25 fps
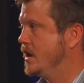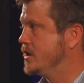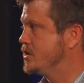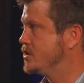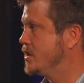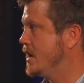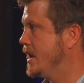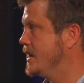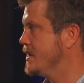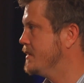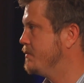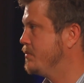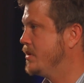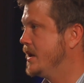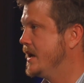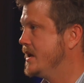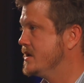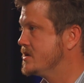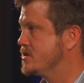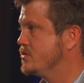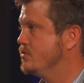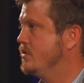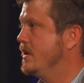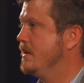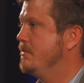trying to
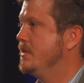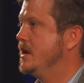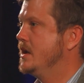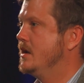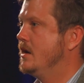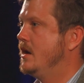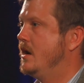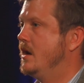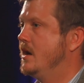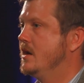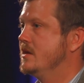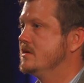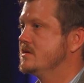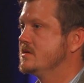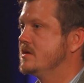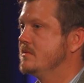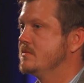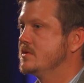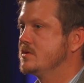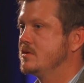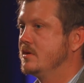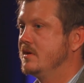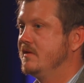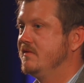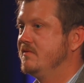place women on some
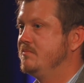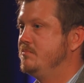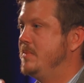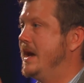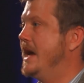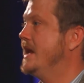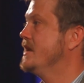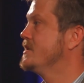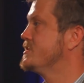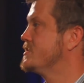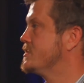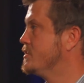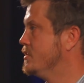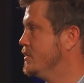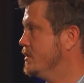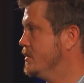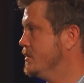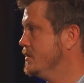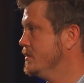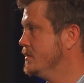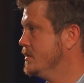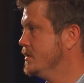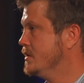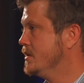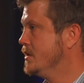sort of
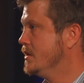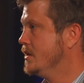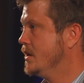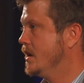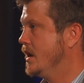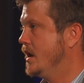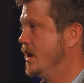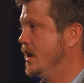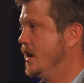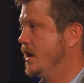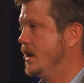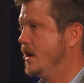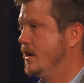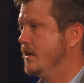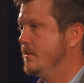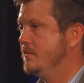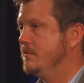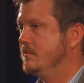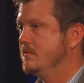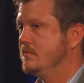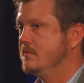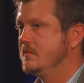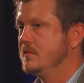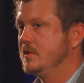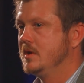pedestal,
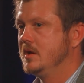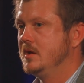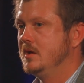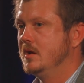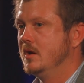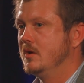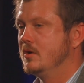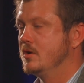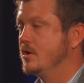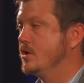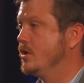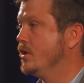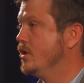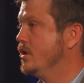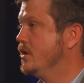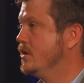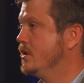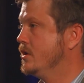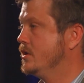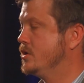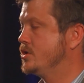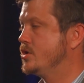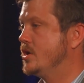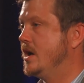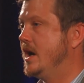
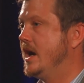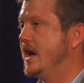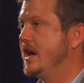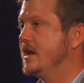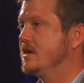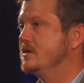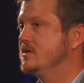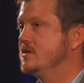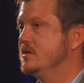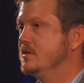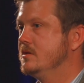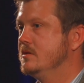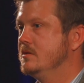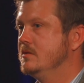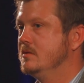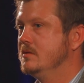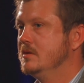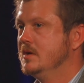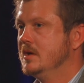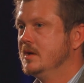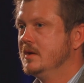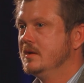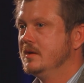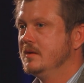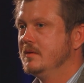trying to
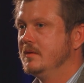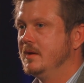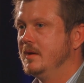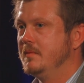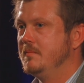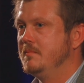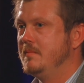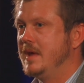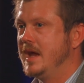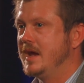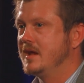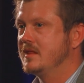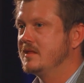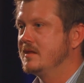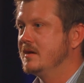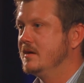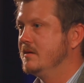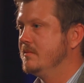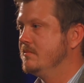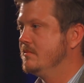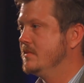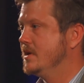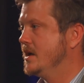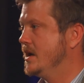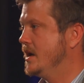make
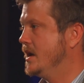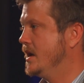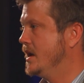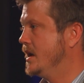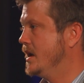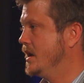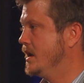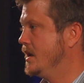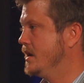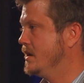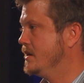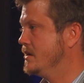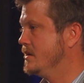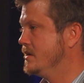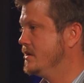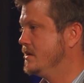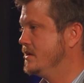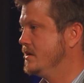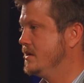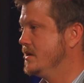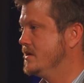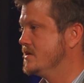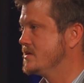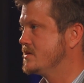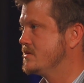them
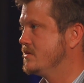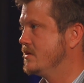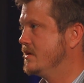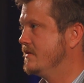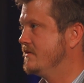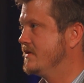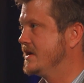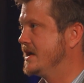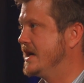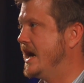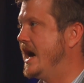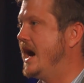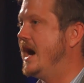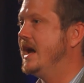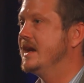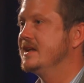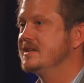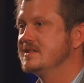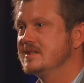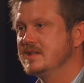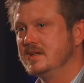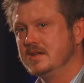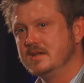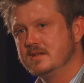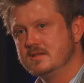these sort of
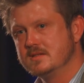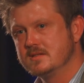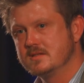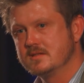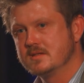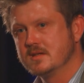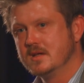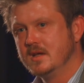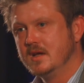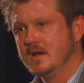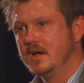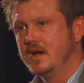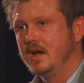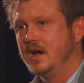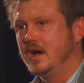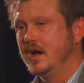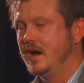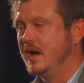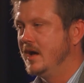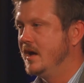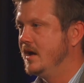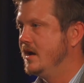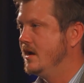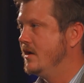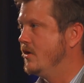goddesses
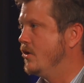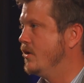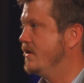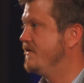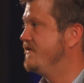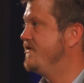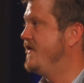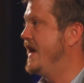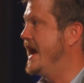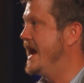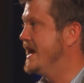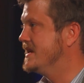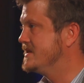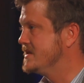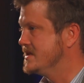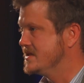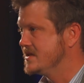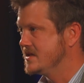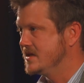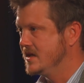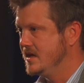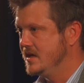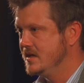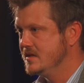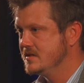or
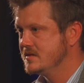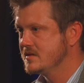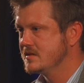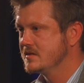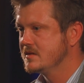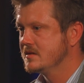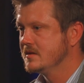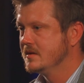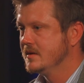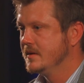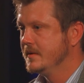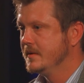fantasies,